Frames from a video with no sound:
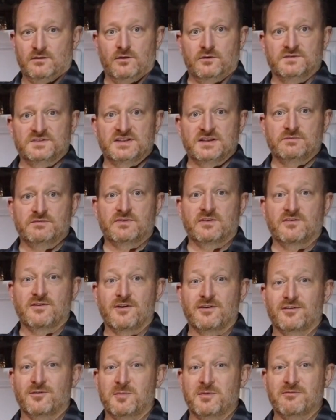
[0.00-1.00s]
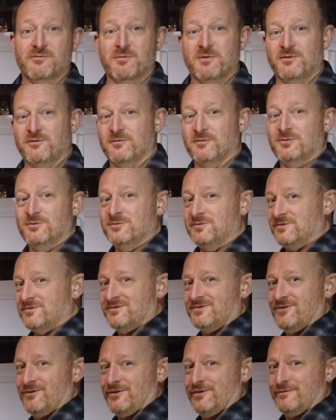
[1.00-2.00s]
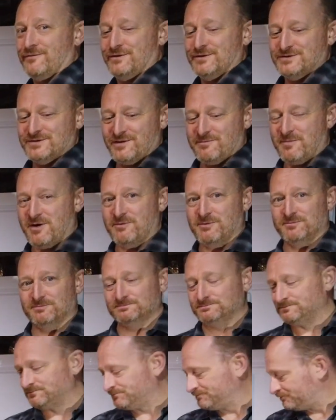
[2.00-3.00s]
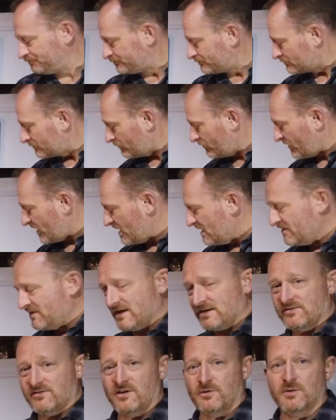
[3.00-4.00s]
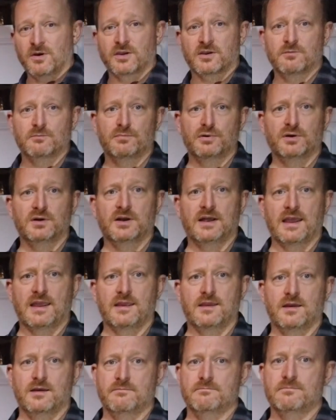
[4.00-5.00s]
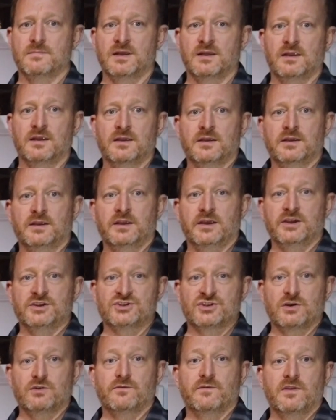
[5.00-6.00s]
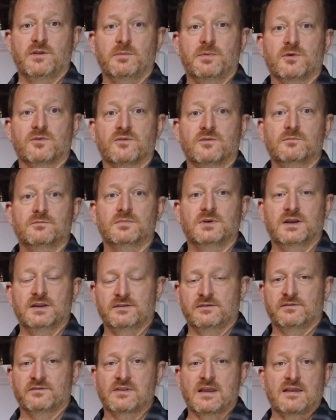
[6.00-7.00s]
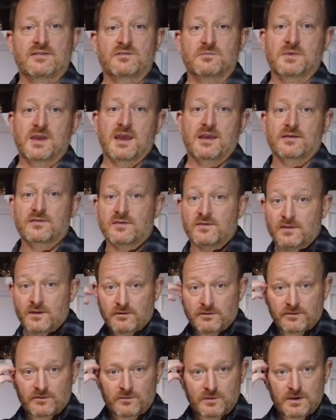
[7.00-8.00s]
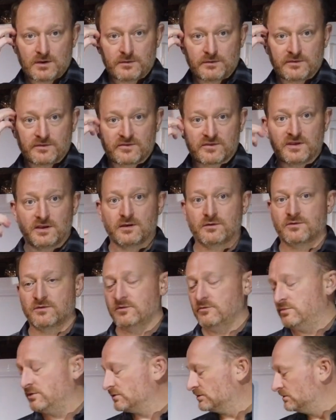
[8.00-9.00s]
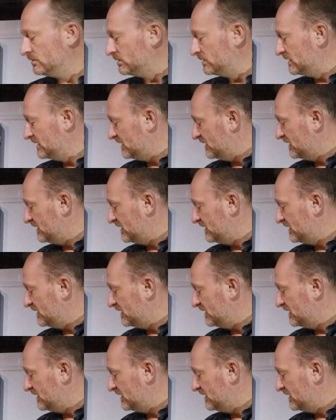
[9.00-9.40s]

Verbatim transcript: obviously it was designed to be removable. It's not in the fridge at the moment, and that's so I can put a, um, a shelf in the bottom and stand some kegs in there as well, and the C O two bottle.